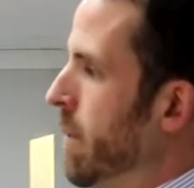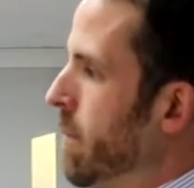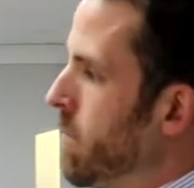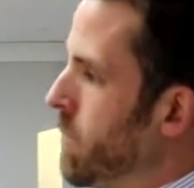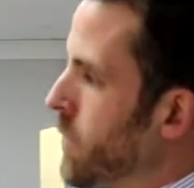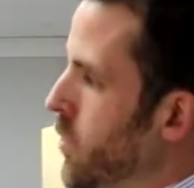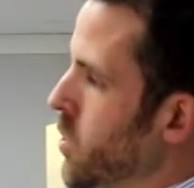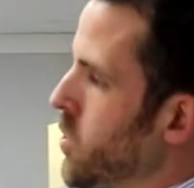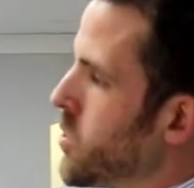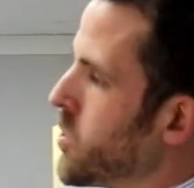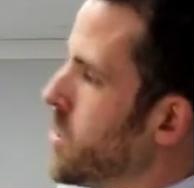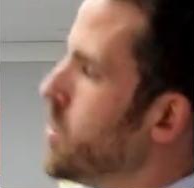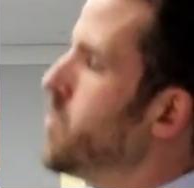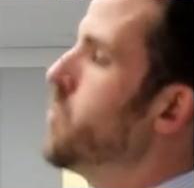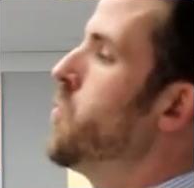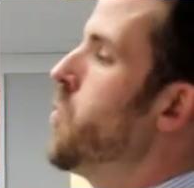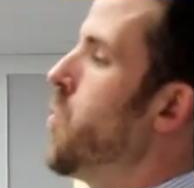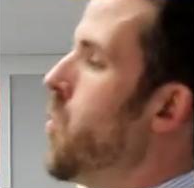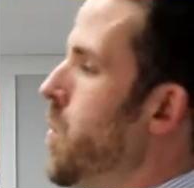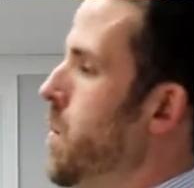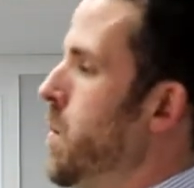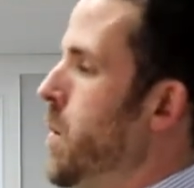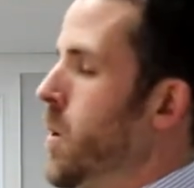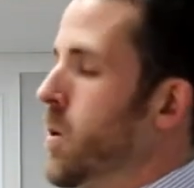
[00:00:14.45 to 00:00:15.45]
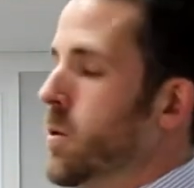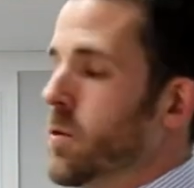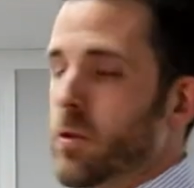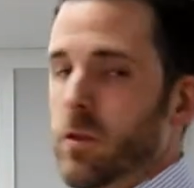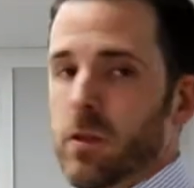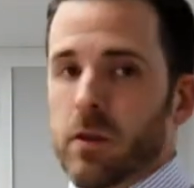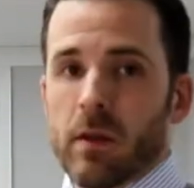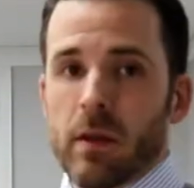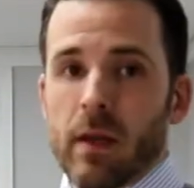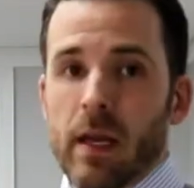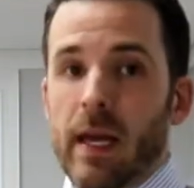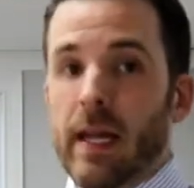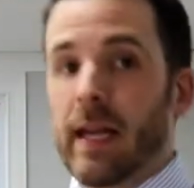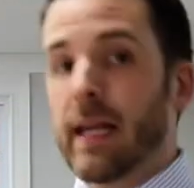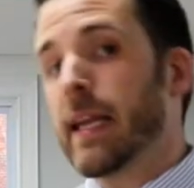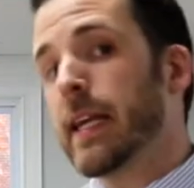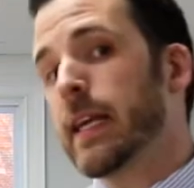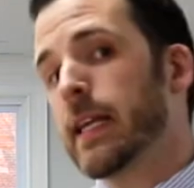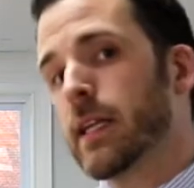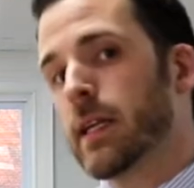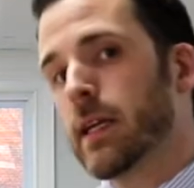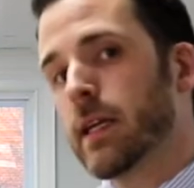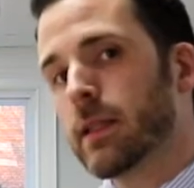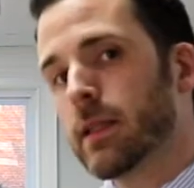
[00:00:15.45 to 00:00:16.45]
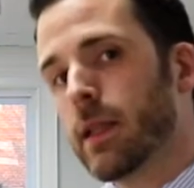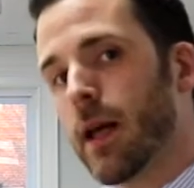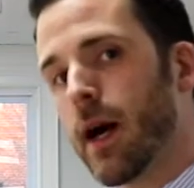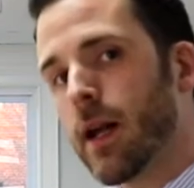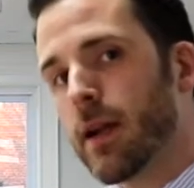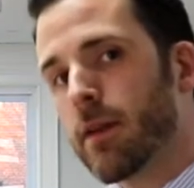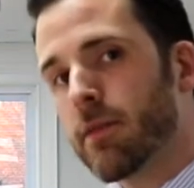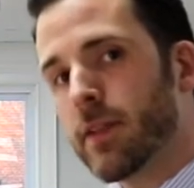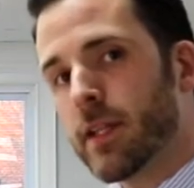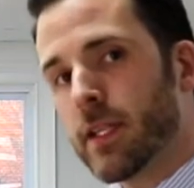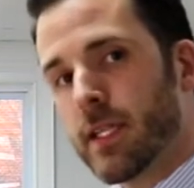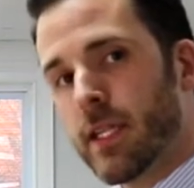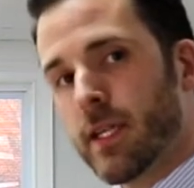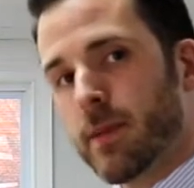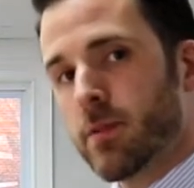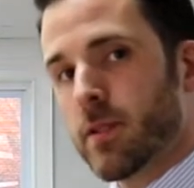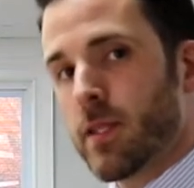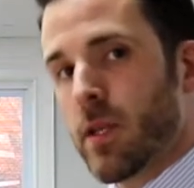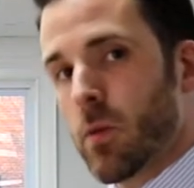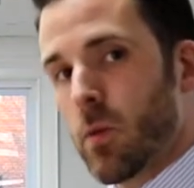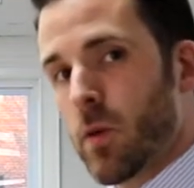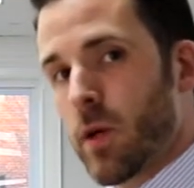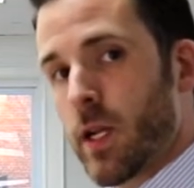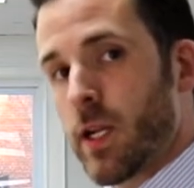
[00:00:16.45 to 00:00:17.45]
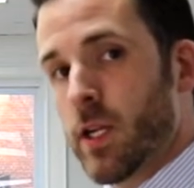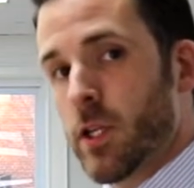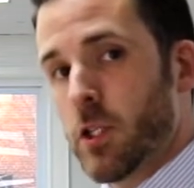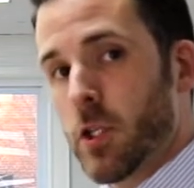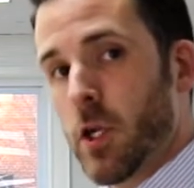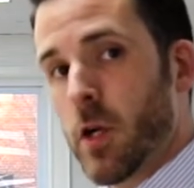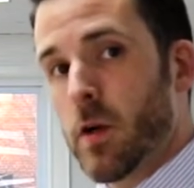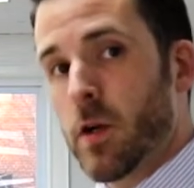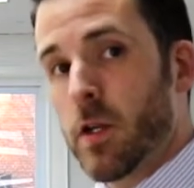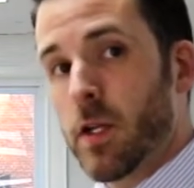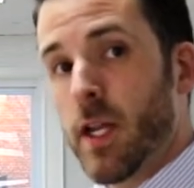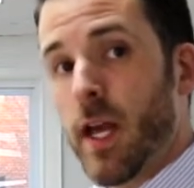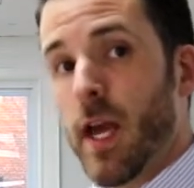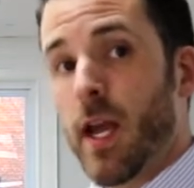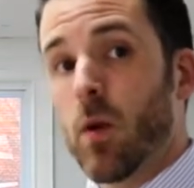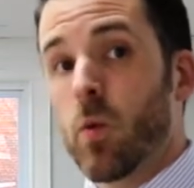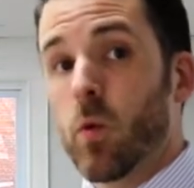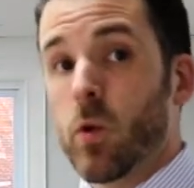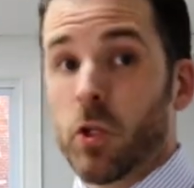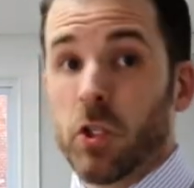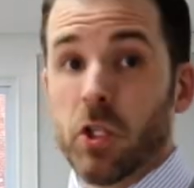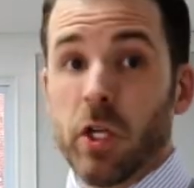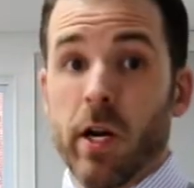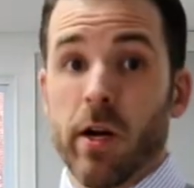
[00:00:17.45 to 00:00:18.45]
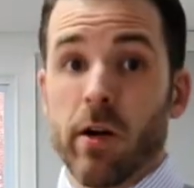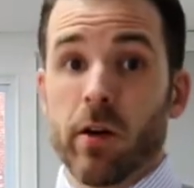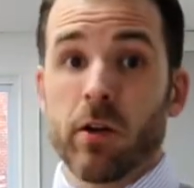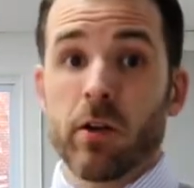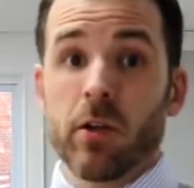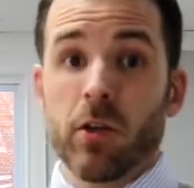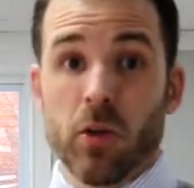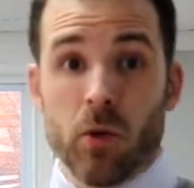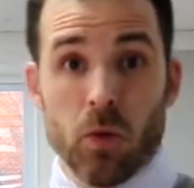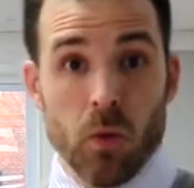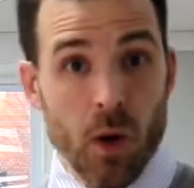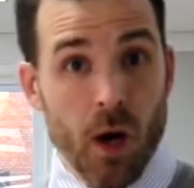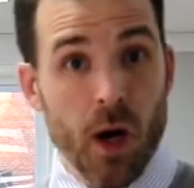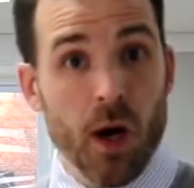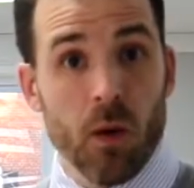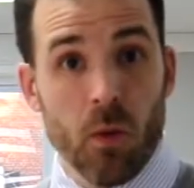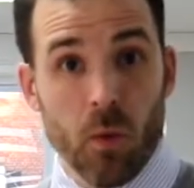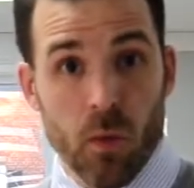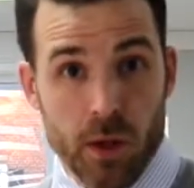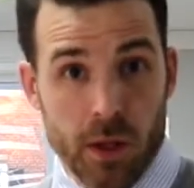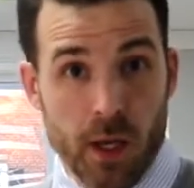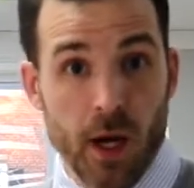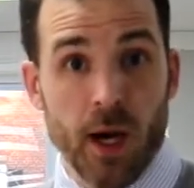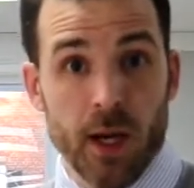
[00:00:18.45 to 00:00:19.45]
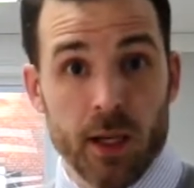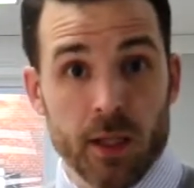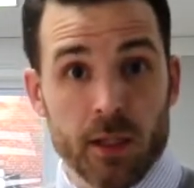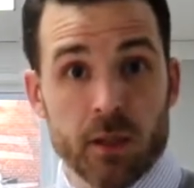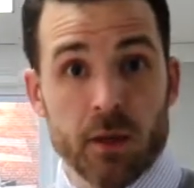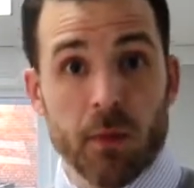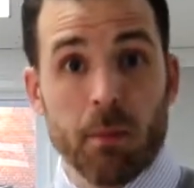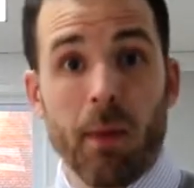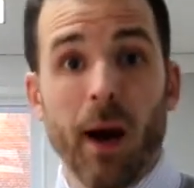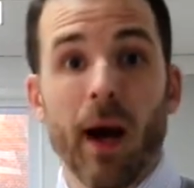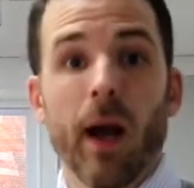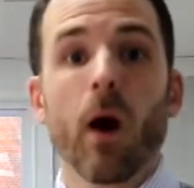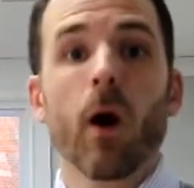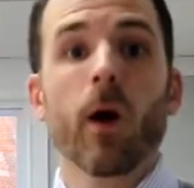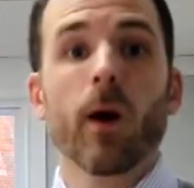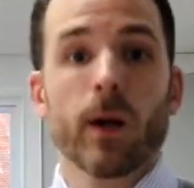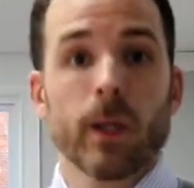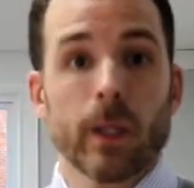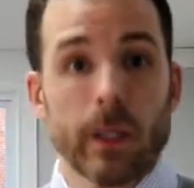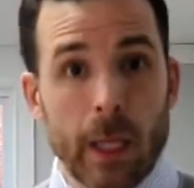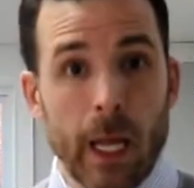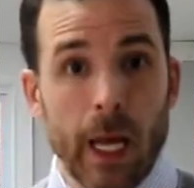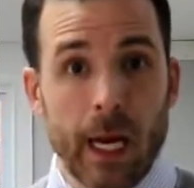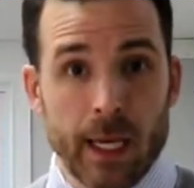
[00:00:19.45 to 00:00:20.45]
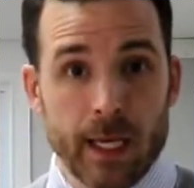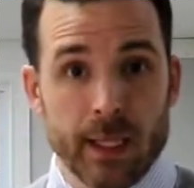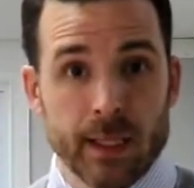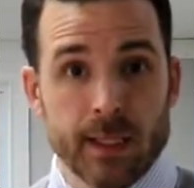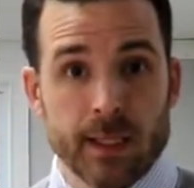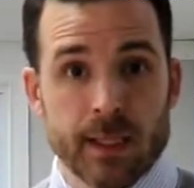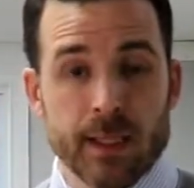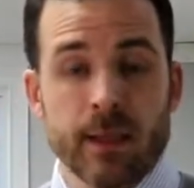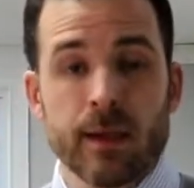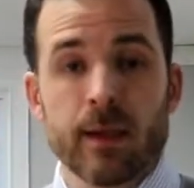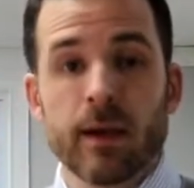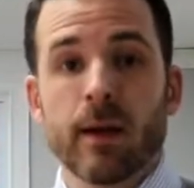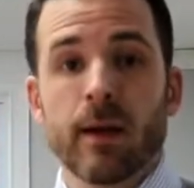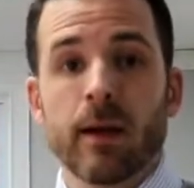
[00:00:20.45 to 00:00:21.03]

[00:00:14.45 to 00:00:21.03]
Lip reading: First and foremost, and again, a lot of the tips that we're going to share today were shared with us by our clients.